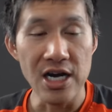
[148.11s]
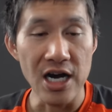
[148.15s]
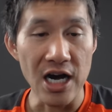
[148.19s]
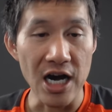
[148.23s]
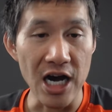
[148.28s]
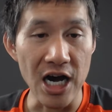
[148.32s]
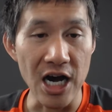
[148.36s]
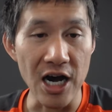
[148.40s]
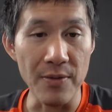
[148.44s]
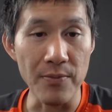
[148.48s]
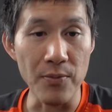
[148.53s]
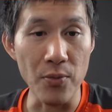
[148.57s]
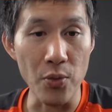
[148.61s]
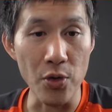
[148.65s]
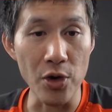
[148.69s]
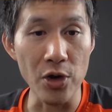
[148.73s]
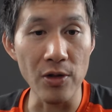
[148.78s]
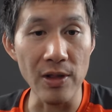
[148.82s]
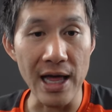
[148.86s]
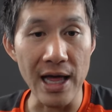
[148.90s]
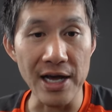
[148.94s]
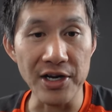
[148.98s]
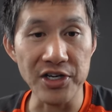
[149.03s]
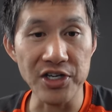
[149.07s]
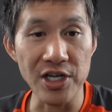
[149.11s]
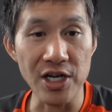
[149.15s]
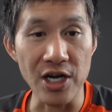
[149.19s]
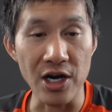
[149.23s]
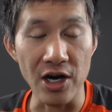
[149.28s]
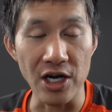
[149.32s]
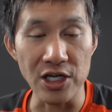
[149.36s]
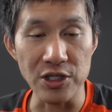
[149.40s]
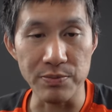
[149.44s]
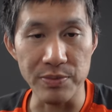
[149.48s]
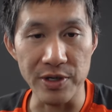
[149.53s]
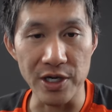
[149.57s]
will actually
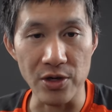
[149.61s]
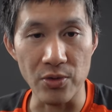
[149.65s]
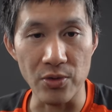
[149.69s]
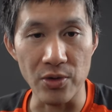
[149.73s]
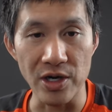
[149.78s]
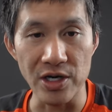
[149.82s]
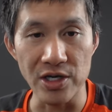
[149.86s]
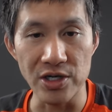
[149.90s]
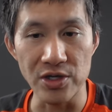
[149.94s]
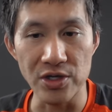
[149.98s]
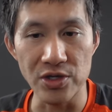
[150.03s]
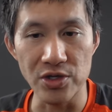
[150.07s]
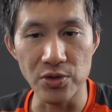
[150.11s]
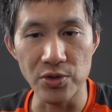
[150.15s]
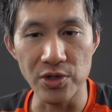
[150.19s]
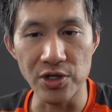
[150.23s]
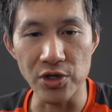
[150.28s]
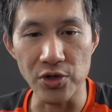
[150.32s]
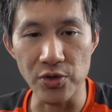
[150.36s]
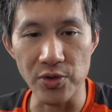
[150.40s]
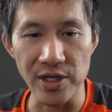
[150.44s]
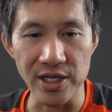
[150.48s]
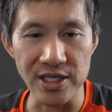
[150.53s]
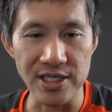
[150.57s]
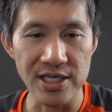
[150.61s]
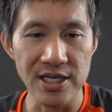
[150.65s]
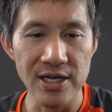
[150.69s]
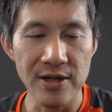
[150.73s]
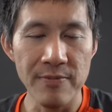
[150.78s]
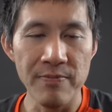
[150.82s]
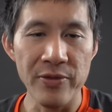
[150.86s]
cause Bitcoin to increase.